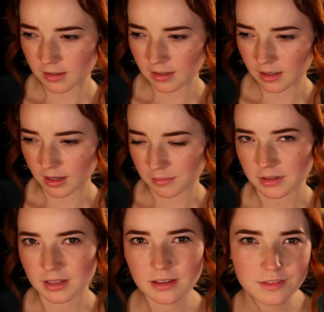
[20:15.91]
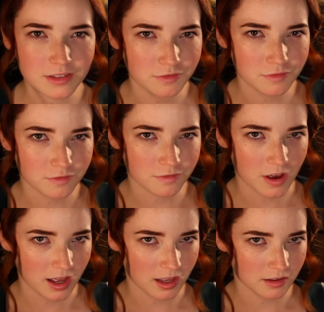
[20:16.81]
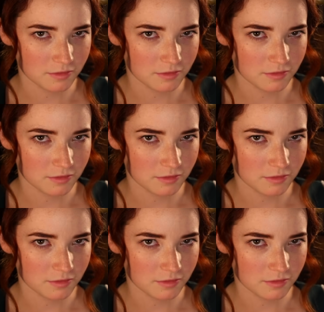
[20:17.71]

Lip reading: I believe, is 5